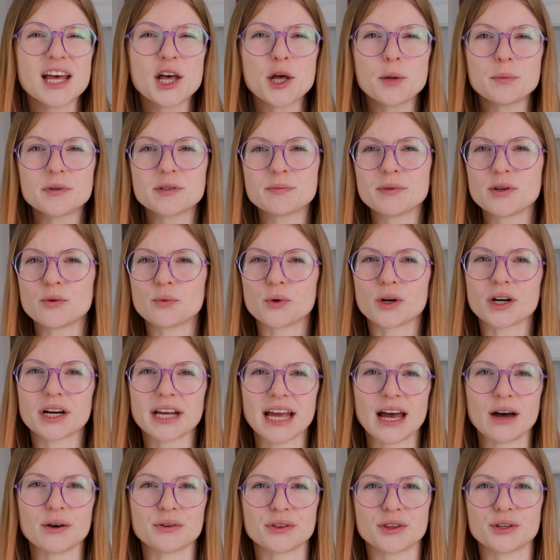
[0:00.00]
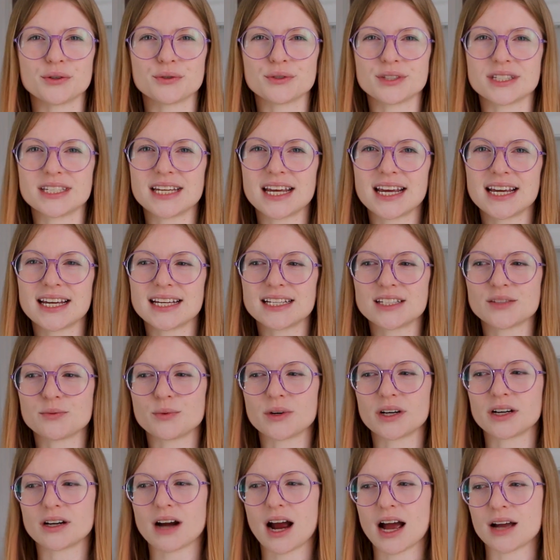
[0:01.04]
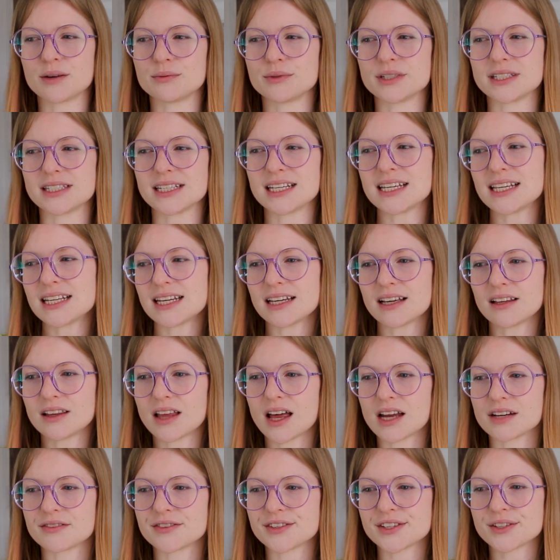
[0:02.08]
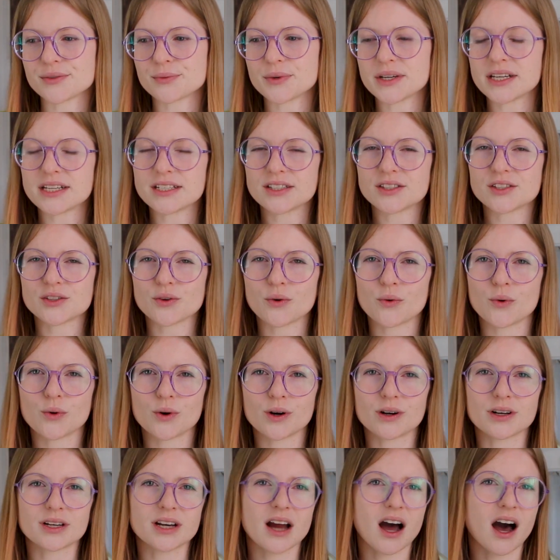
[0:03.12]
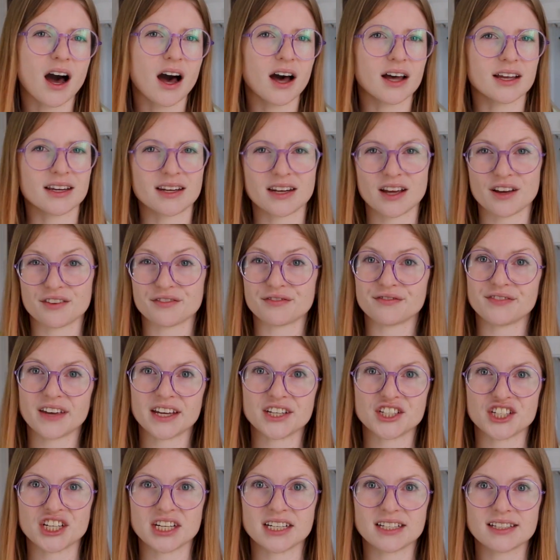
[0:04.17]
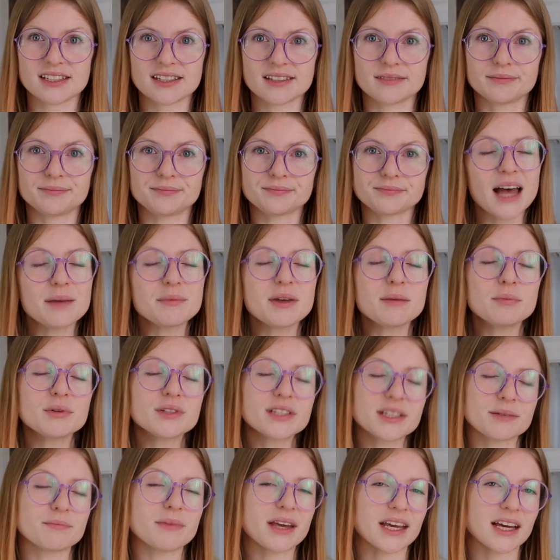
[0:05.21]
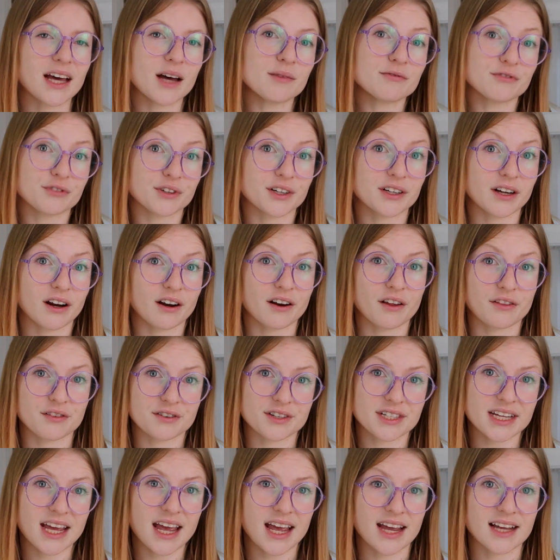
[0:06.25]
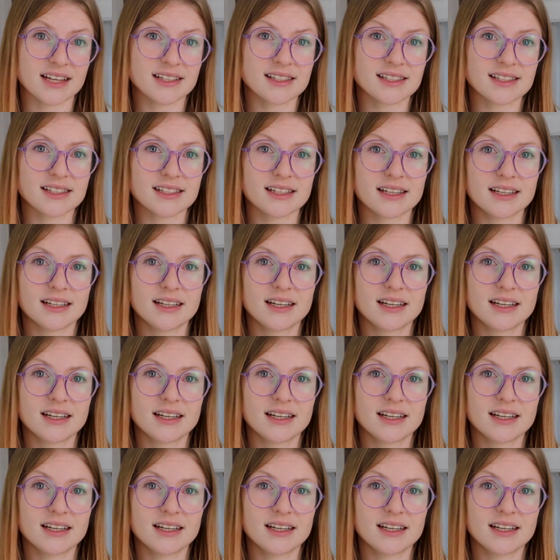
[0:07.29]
helped me work out those days where I was eating a lot of sweets or not enough veggies. I'm able to make up for it on other days.